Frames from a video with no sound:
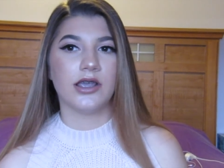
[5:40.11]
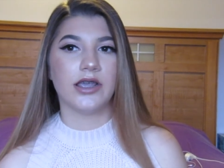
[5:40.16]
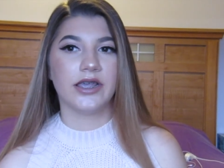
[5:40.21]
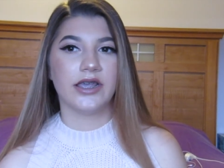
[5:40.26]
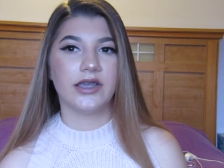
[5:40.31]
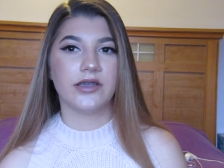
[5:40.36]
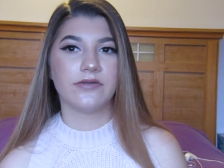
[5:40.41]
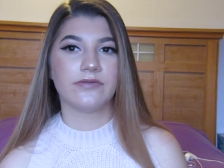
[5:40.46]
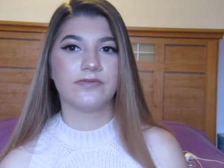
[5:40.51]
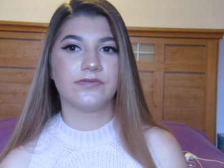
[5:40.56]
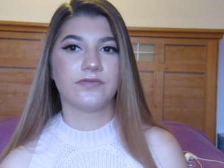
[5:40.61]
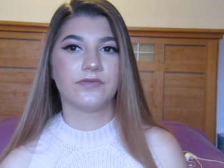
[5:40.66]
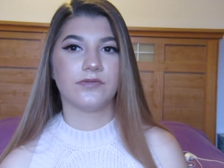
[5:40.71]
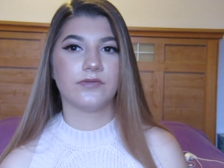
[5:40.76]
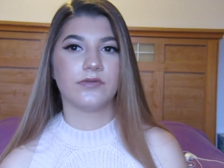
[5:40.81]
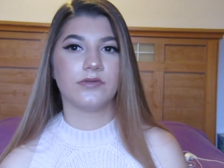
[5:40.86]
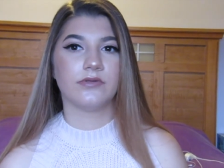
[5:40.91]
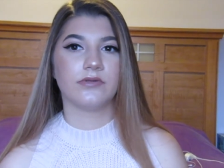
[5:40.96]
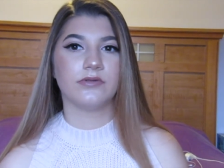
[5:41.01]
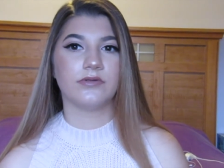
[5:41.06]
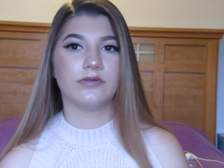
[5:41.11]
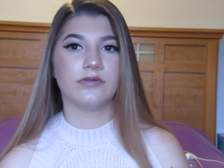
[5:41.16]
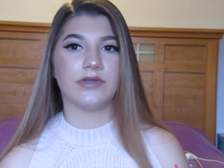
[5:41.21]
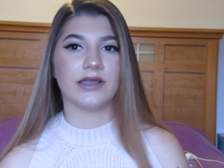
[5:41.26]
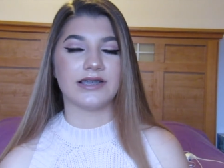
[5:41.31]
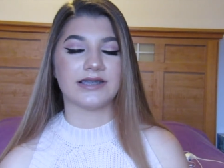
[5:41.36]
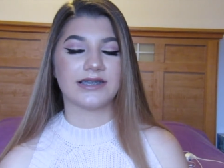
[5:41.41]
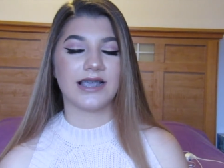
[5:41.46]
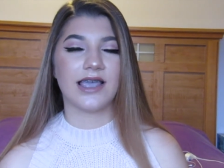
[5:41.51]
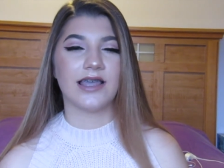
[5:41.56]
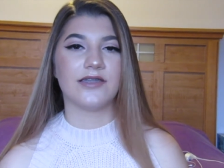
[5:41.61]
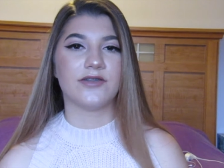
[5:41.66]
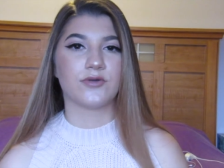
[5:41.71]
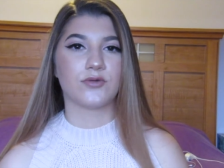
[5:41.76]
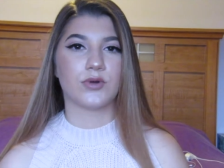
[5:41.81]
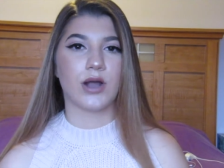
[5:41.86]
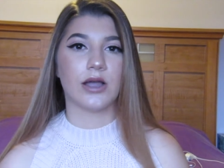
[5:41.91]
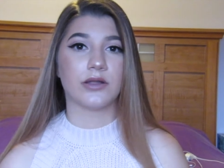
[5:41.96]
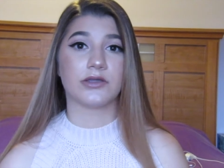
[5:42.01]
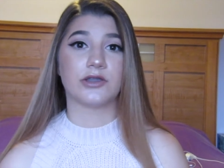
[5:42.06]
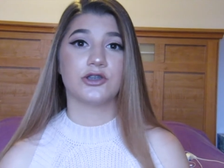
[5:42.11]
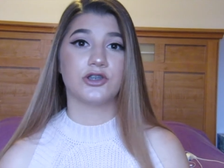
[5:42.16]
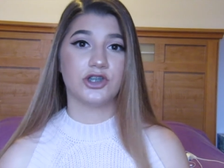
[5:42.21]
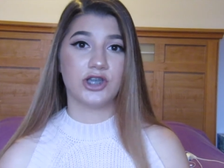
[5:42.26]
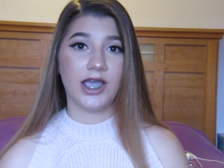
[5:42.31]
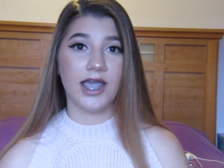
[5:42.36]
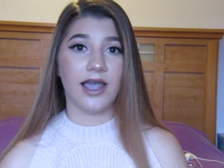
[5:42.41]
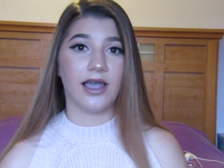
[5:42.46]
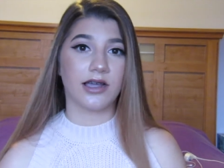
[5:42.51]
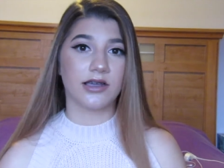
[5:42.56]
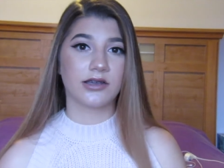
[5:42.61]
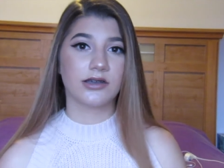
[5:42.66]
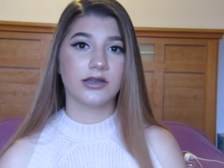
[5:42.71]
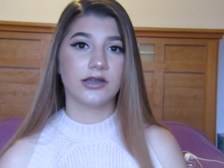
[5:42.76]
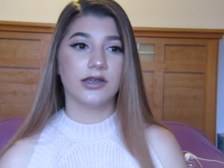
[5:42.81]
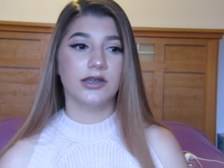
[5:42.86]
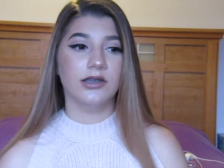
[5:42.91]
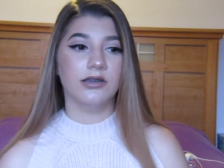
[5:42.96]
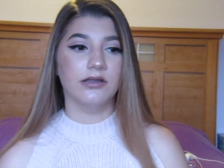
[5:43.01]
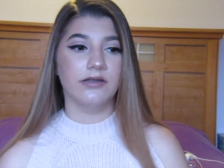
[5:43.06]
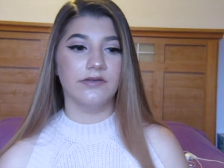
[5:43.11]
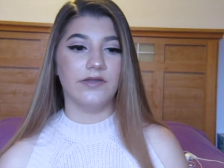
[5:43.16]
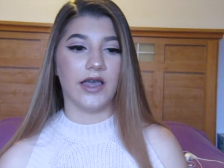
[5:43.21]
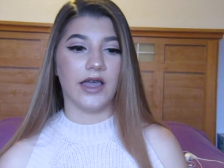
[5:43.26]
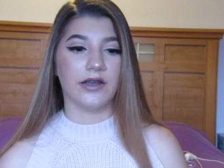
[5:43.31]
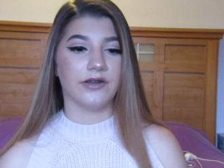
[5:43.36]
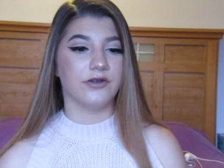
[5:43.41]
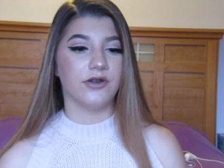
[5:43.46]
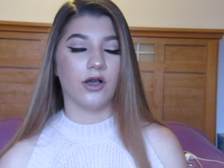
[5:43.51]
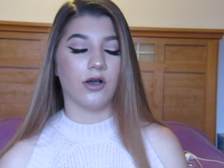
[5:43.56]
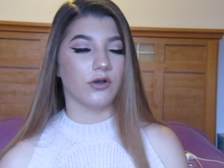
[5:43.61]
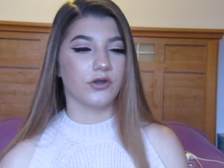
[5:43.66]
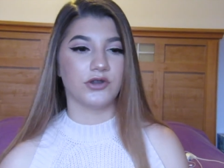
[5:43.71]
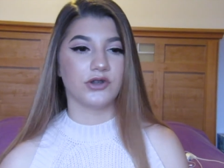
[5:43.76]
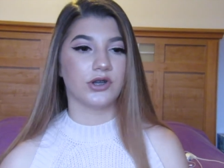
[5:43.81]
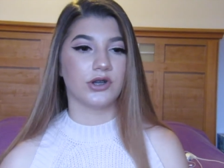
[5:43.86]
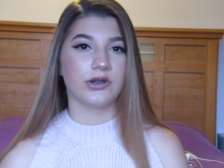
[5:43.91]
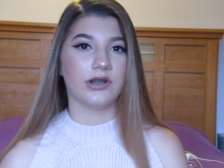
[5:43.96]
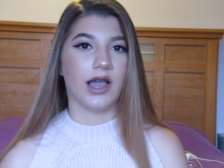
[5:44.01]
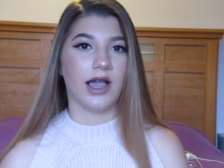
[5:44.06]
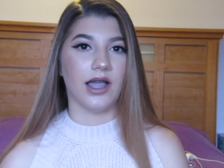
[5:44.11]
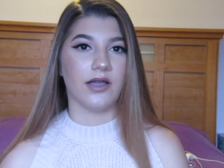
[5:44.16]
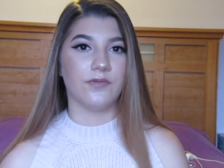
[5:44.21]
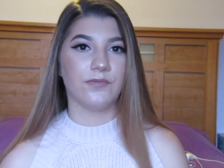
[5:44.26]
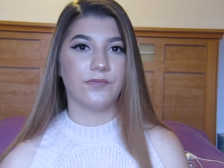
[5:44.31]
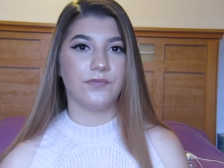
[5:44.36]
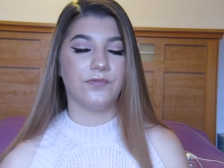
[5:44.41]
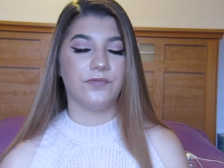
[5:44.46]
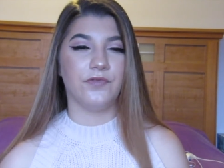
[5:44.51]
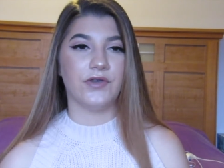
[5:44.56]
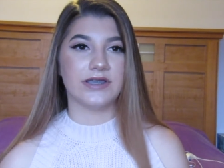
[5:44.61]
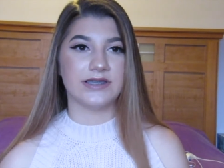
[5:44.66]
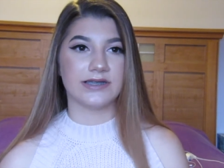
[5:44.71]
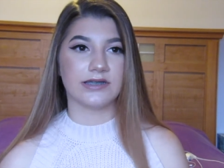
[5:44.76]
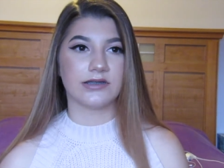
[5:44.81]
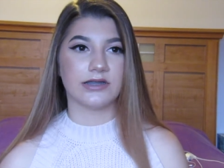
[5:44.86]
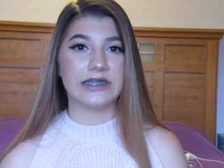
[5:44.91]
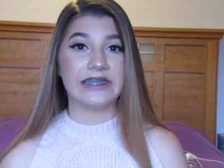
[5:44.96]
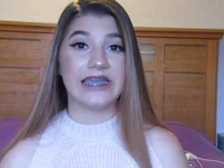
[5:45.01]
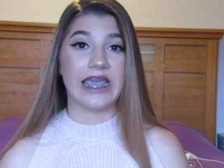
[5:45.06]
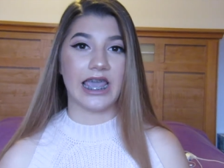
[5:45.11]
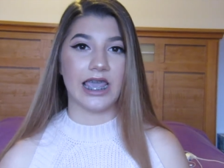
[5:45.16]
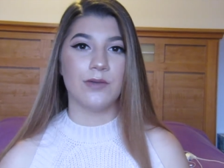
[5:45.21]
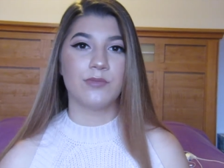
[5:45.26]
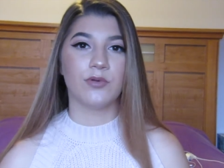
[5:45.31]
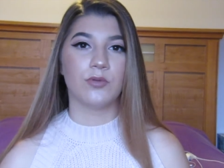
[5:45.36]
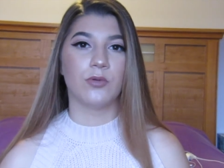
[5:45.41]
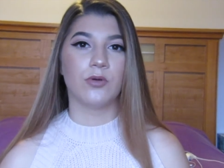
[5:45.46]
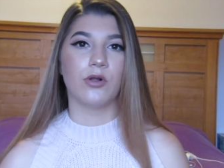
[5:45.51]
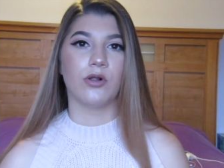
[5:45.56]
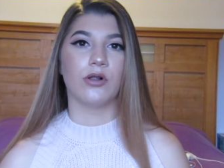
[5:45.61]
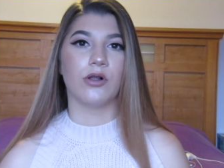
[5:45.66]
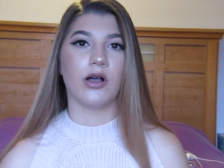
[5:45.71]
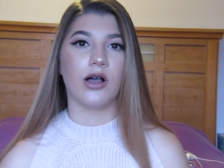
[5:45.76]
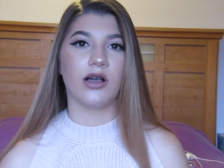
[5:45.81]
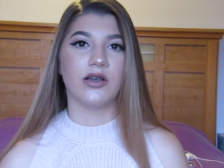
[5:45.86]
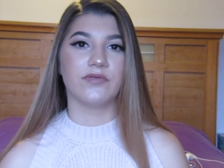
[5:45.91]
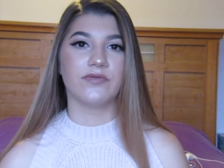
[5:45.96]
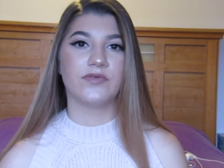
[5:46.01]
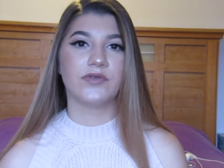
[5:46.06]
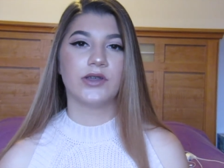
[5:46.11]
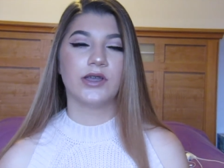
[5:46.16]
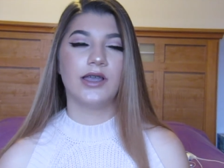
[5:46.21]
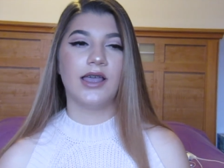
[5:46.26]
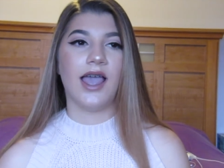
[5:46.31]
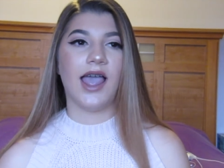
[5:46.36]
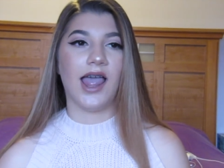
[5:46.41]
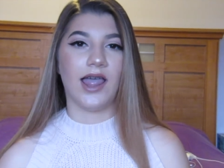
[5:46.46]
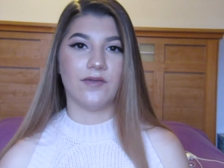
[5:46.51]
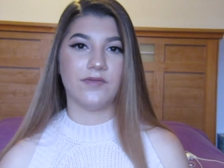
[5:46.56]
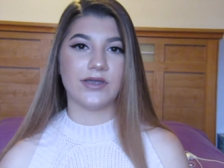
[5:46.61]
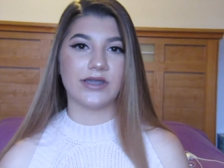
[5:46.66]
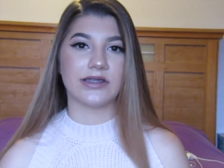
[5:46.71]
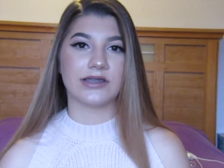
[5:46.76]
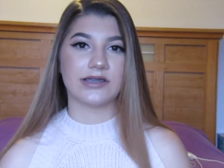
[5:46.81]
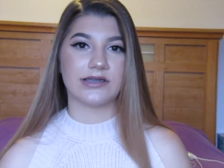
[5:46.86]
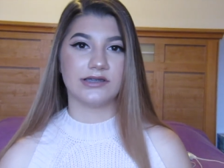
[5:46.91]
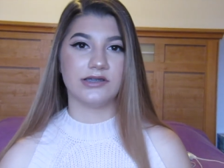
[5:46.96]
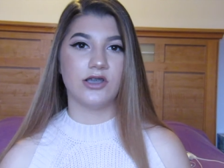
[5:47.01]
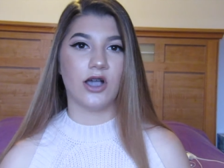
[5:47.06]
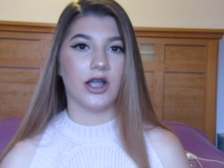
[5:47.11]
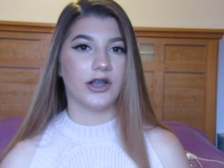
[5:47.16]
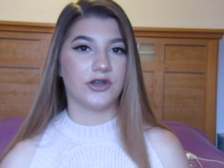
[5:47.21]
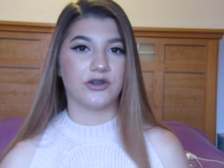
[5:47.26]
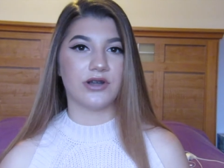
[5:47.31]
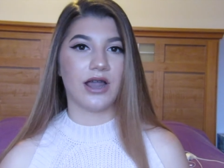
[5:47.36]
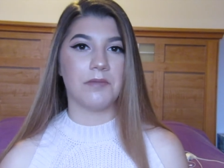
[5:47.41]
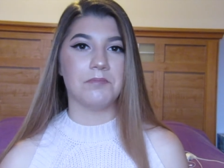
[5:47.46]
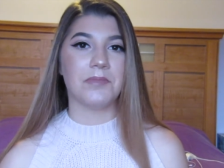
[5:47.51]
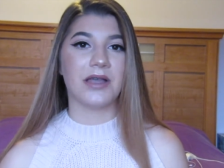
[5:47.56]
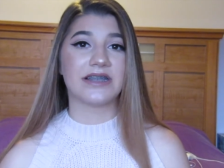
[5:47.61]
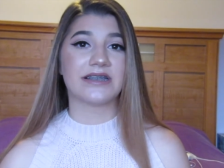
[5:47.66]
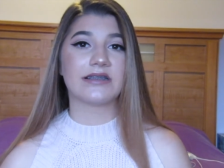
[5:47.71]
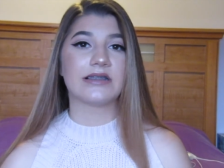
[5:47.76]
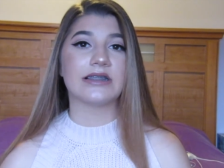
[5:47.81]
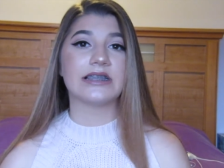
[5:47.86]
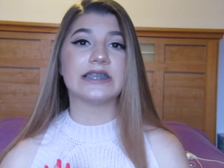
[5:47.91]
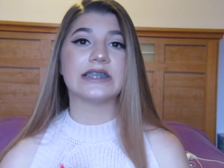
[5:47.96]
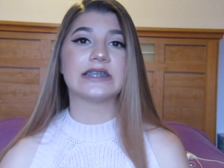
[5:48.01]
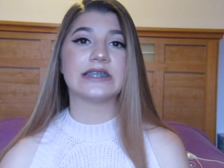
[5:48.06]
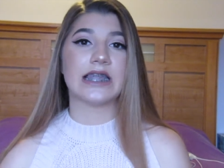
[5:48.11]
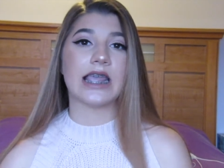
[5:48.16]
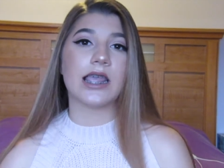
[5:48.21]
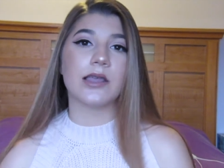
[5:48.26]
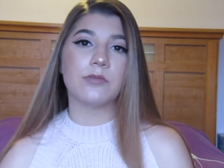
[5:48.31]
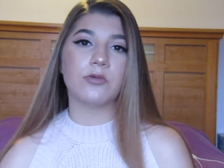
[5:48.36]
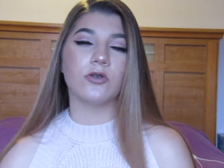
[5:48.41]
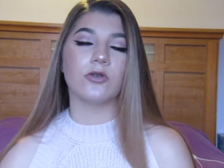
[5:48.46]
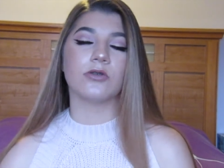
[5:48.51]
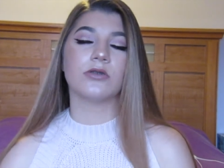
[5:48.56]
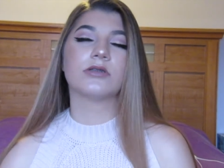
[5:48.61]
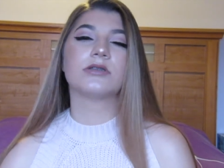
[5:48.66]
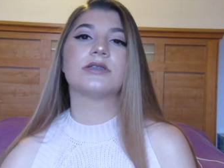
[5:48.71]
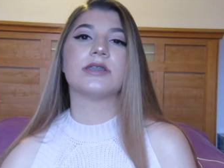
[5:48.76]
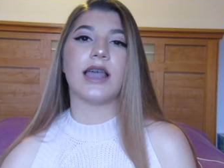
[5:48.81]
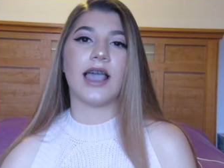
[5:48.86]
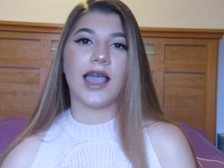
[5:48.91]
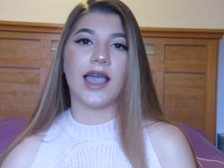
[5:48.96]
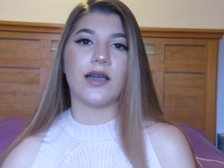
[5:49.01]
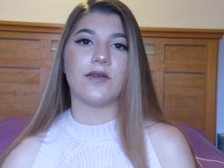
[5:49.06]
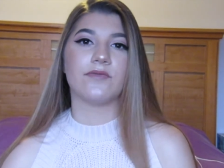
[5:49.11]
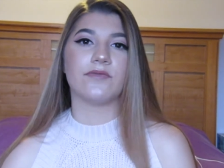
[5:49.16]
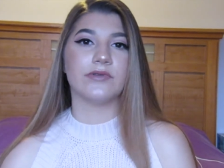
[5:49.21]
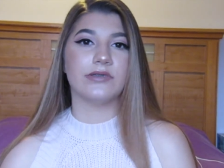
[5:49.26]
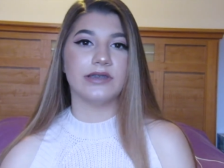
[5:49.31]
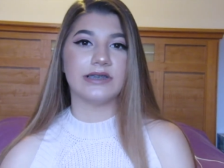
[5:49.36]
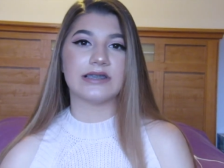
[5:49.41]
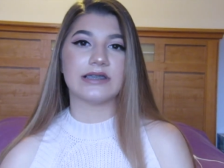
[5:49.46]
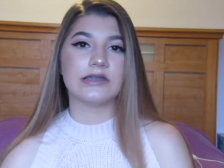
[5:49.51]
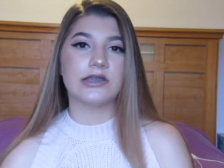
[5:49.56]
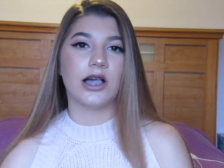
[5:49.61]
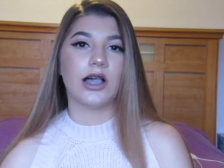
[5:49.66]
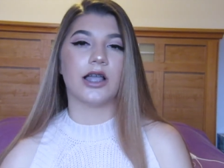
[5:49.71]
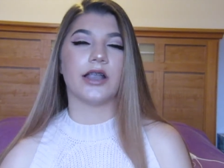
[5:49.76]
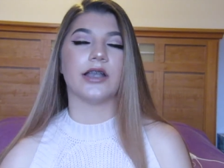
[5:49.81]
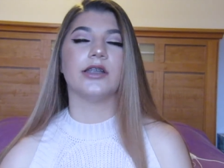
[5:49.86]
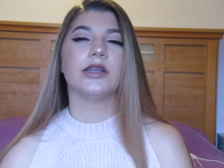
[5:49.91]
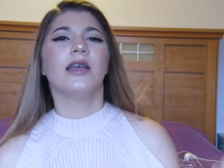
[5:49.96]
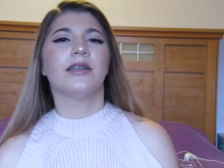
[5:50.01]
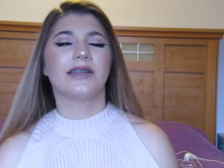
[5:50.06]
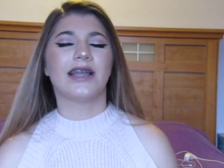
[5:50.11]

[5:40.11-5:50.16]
if they said throughout the check that no, you're not physically capable of having this gun. You're not mentally stable to have this gun.